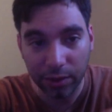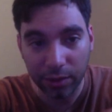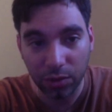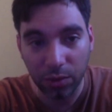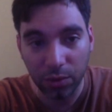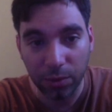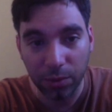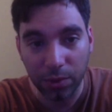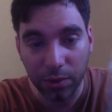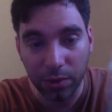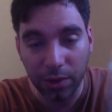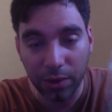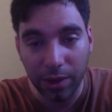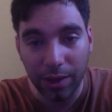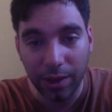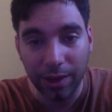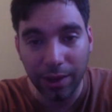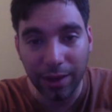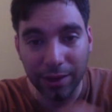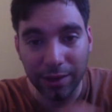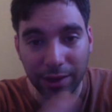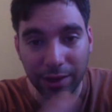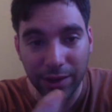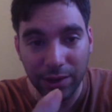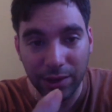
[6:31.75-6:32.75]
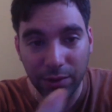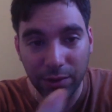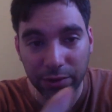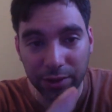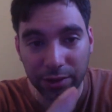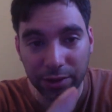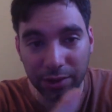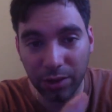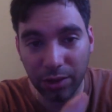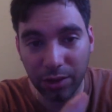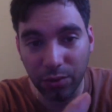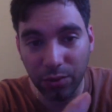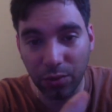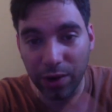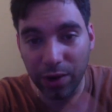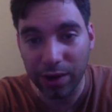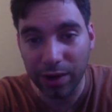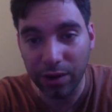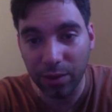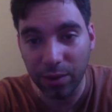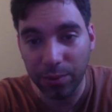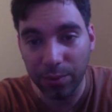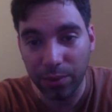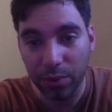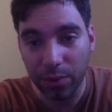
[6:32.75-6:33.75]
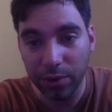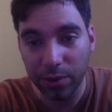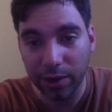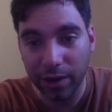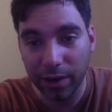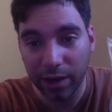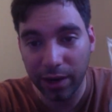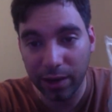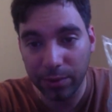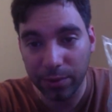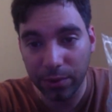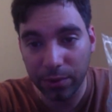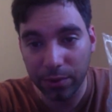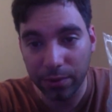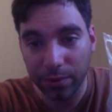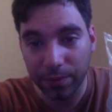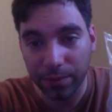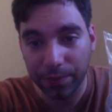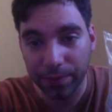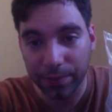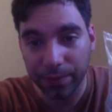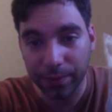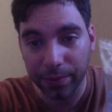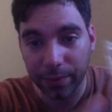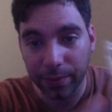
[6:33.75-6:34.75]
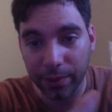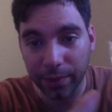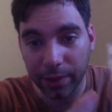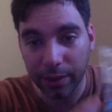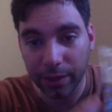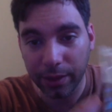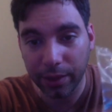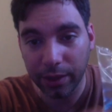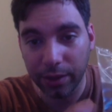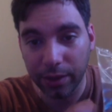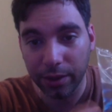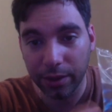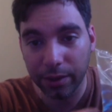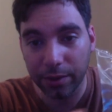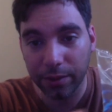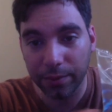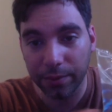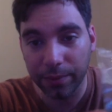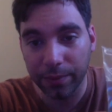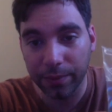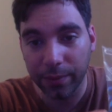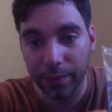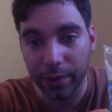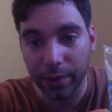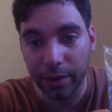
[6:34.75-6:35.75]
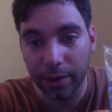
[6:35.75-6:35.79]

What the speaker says: like normal, and then using the red component cable here